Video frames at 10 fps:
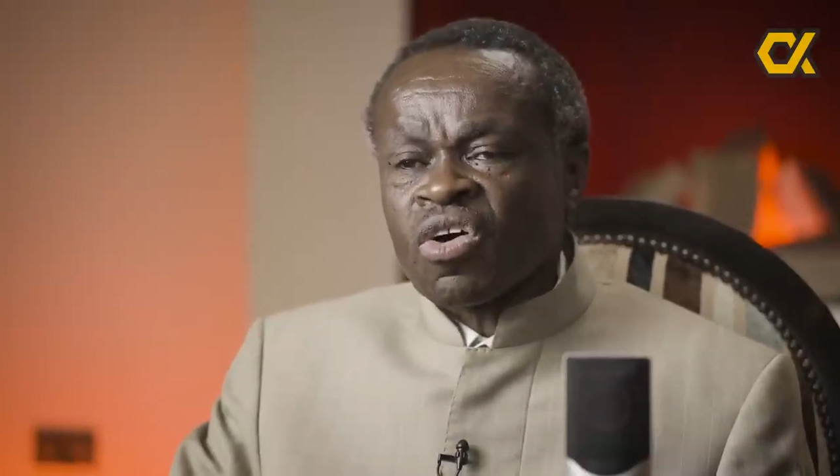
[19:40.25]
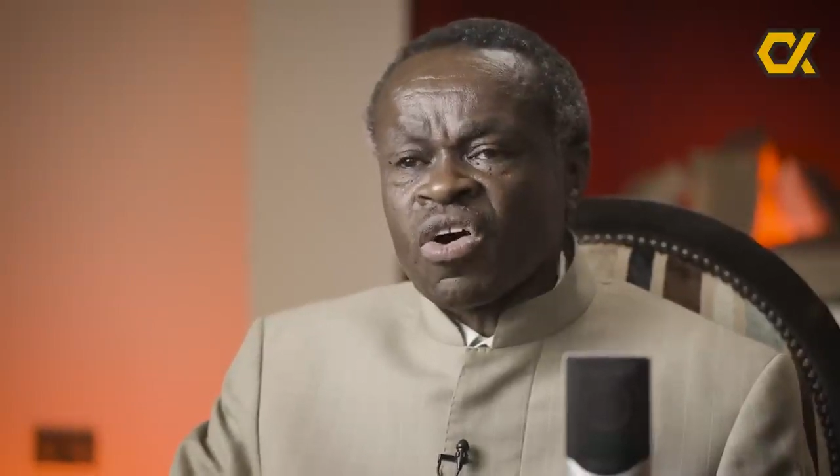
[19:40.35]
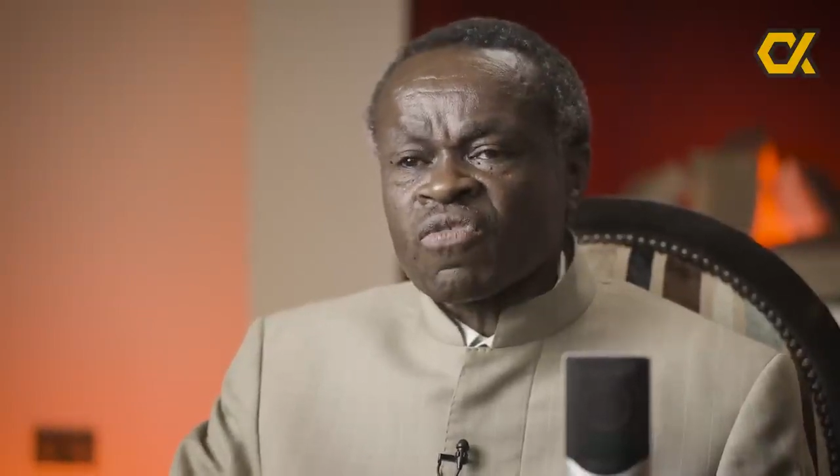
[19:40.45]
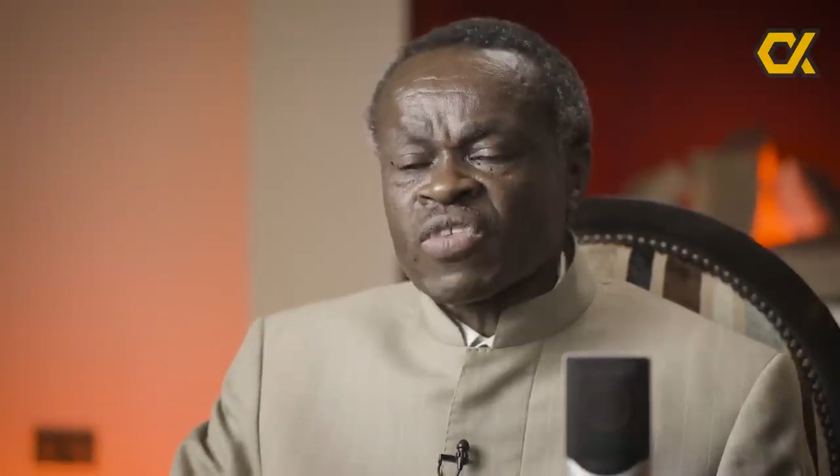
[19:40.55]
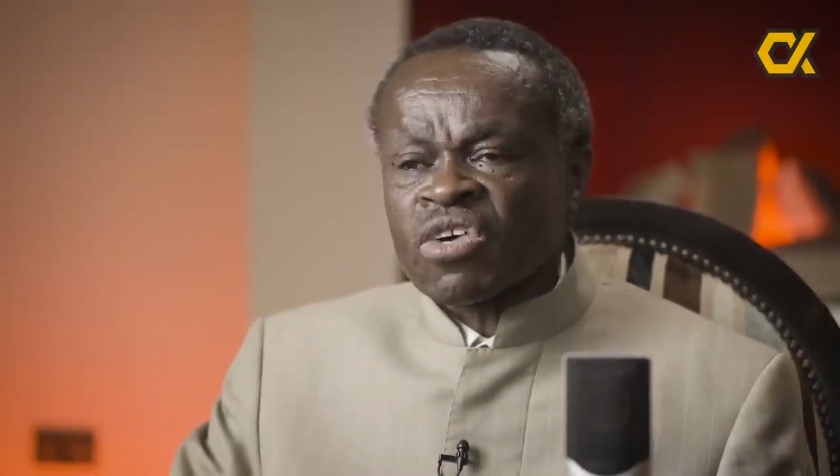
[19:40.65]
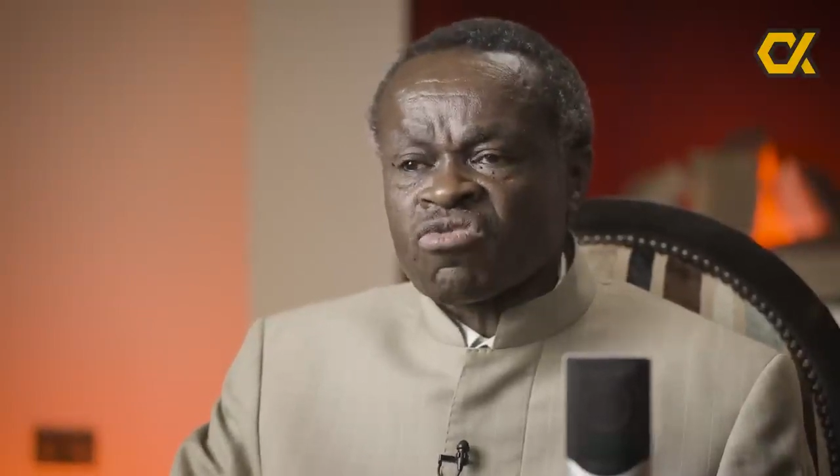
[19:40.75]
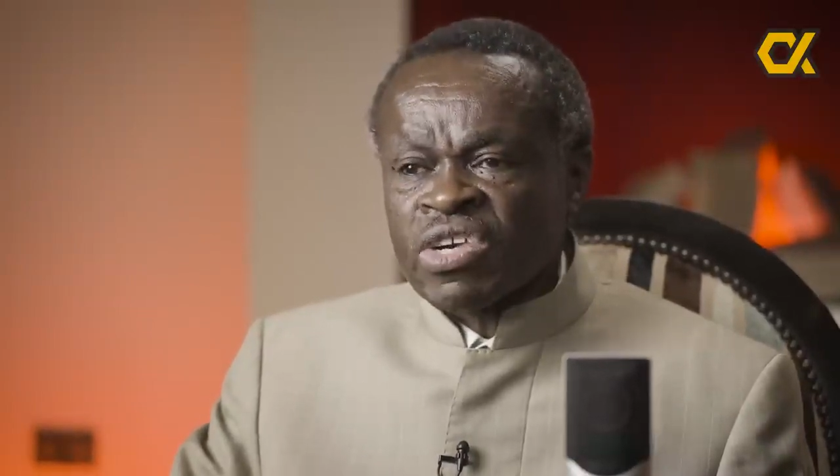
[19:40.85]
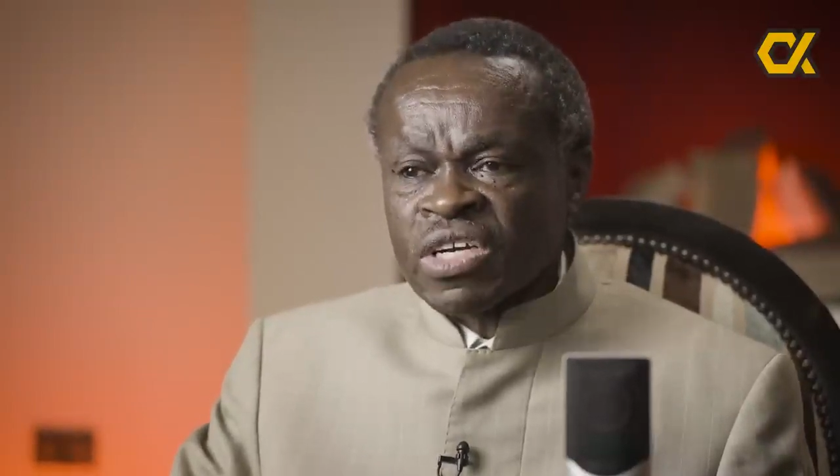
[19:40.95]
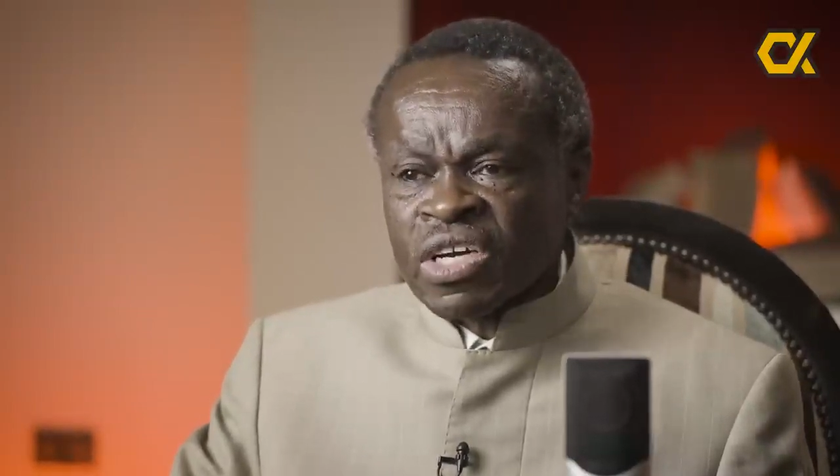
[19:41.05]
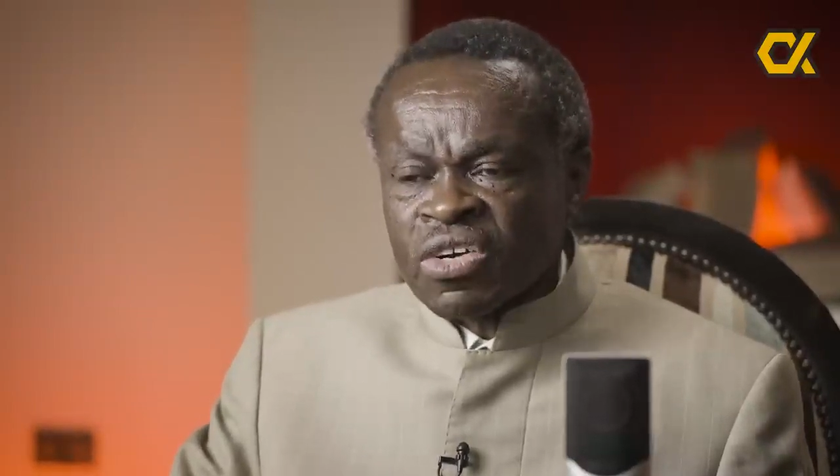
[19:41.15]

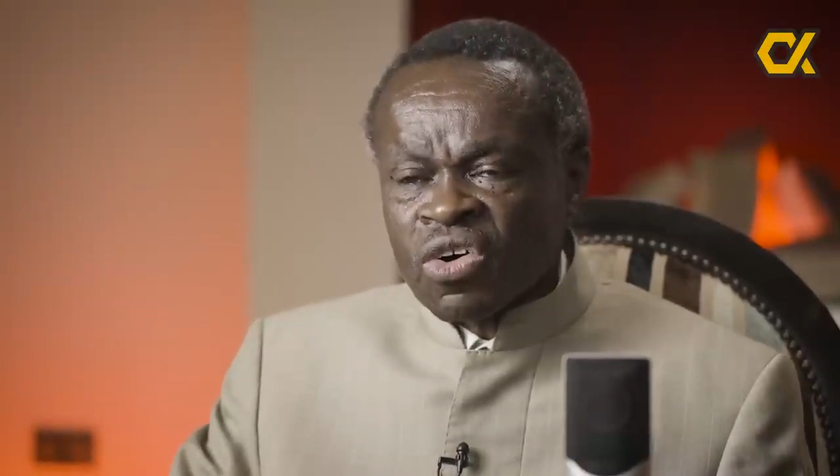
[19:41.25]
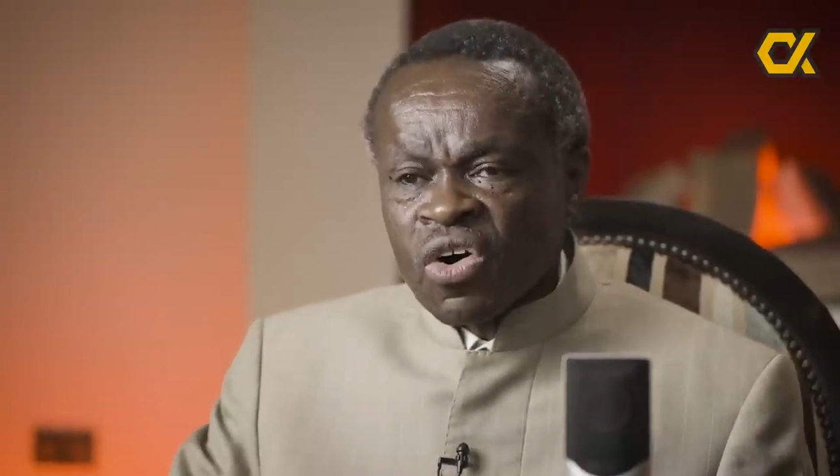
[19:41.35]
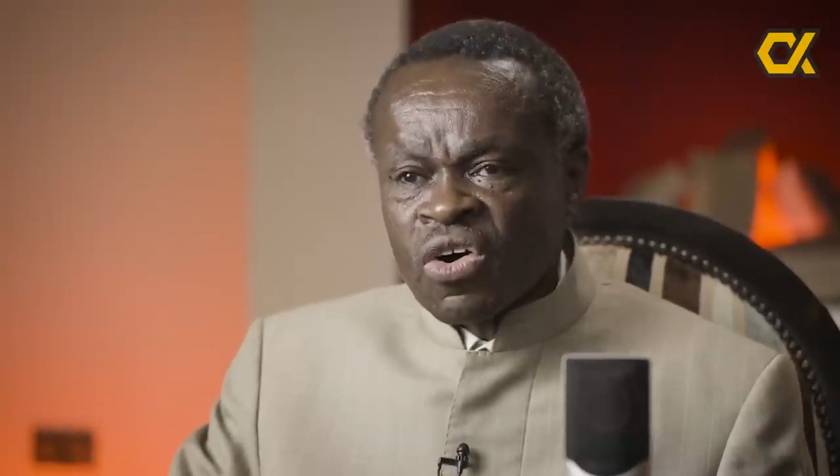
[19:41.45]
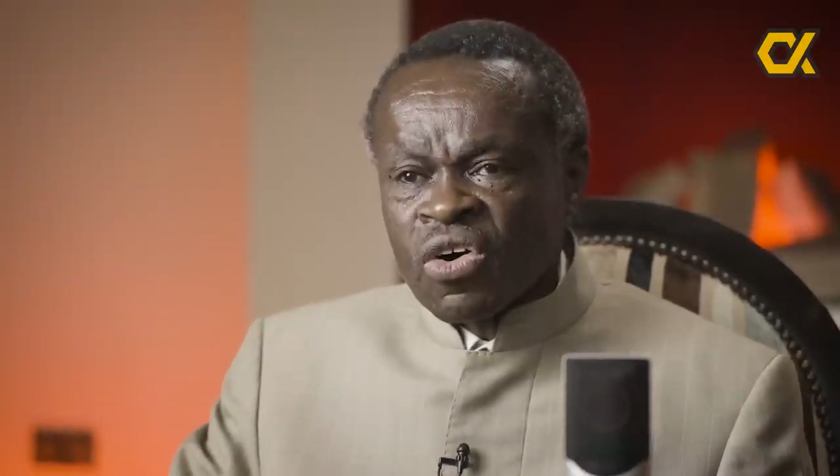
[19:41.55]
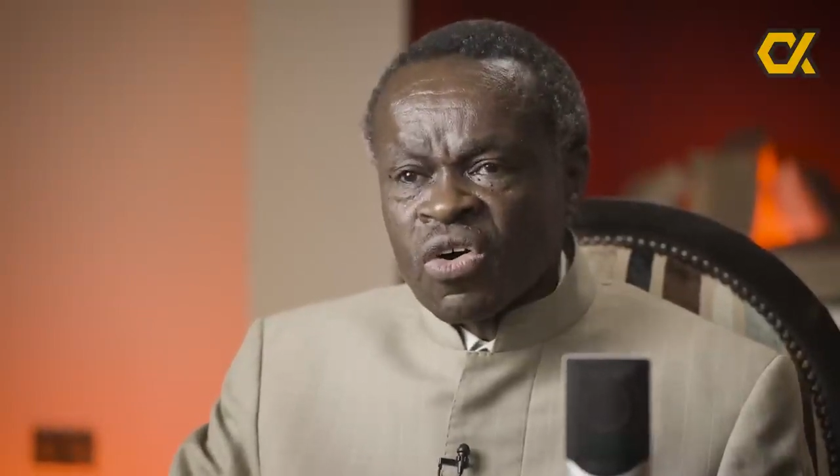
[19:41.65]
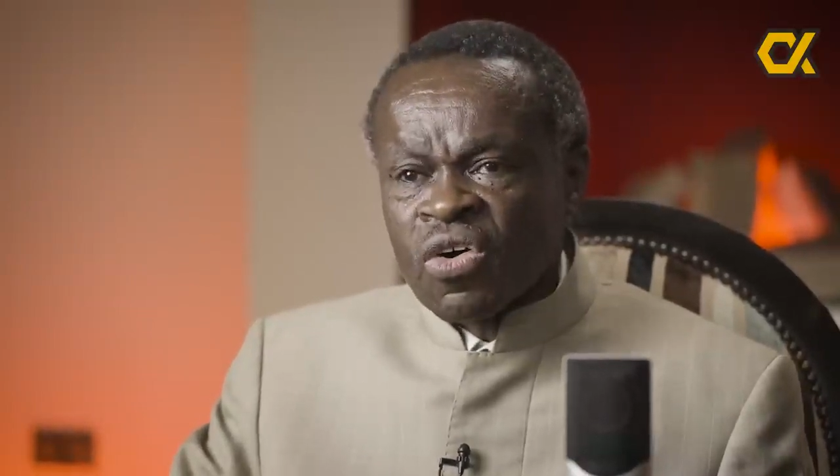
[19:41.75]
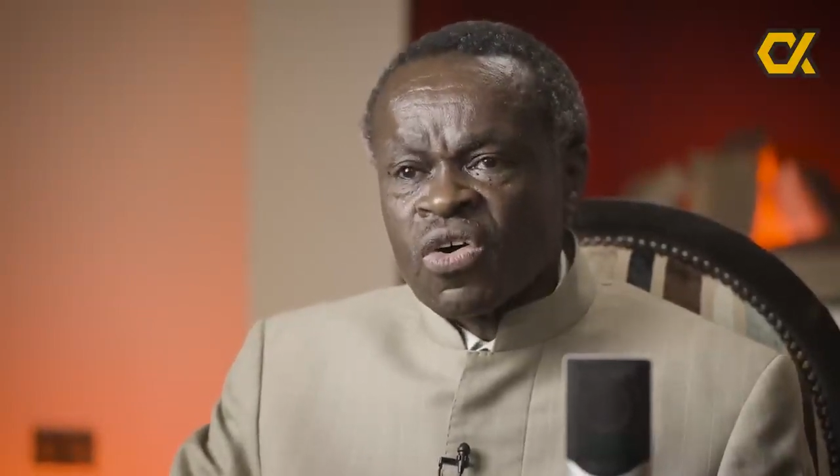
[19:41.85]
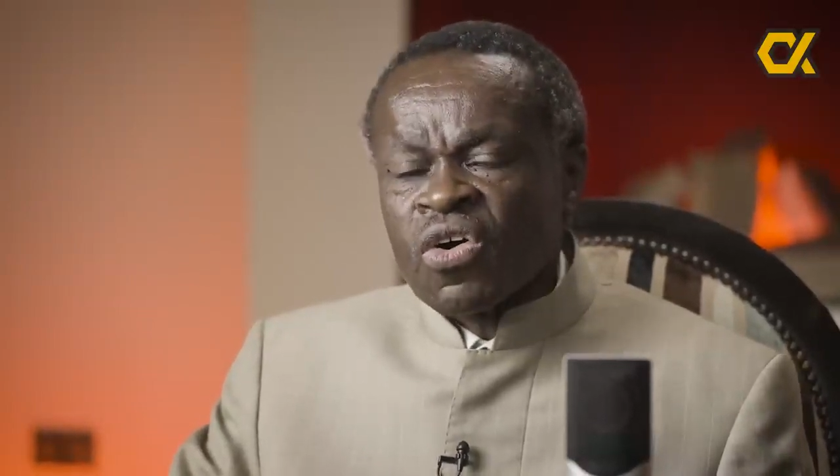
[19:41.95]
conflict-ridden Congo.